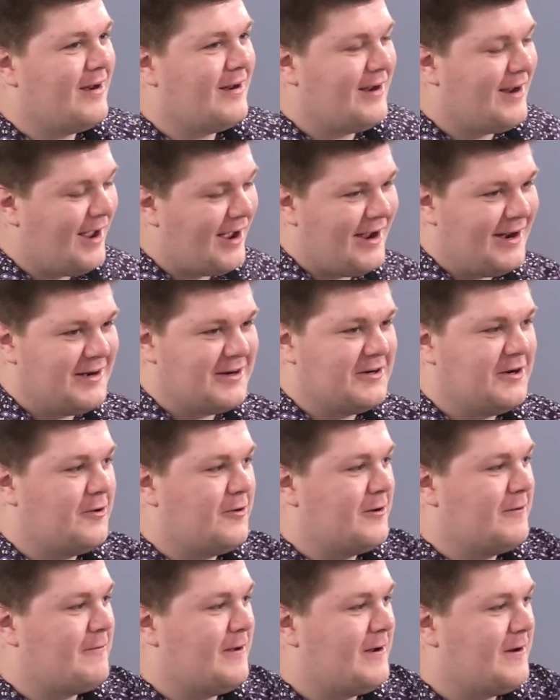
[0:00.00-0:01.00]
kind of know
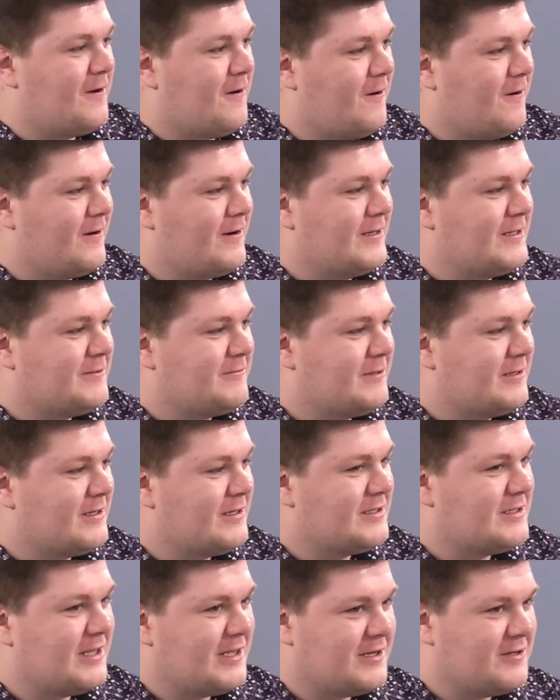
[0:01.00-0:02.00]
what a pay card is
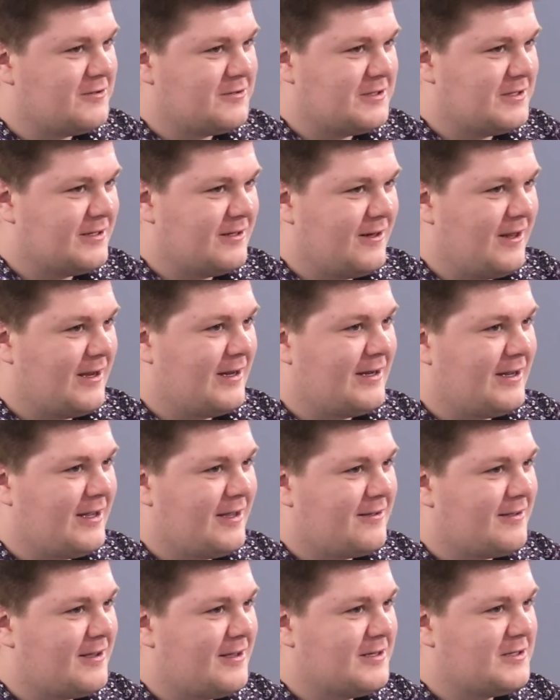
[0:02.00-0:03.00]
because they use it in like
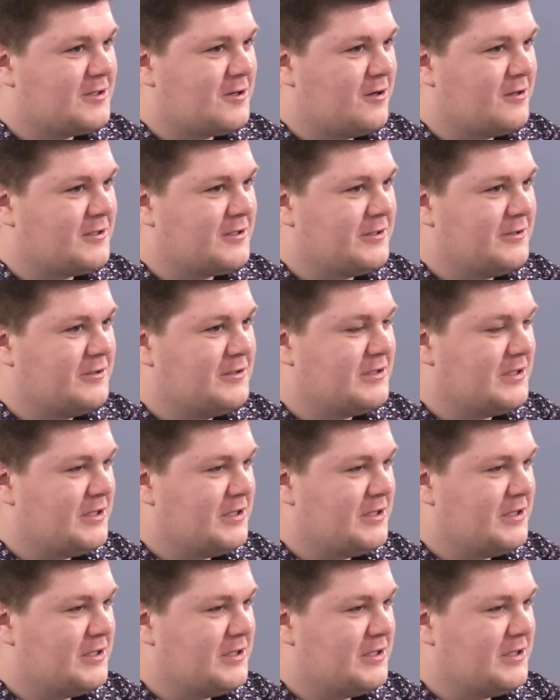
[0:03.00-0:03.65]
kids' cartoons.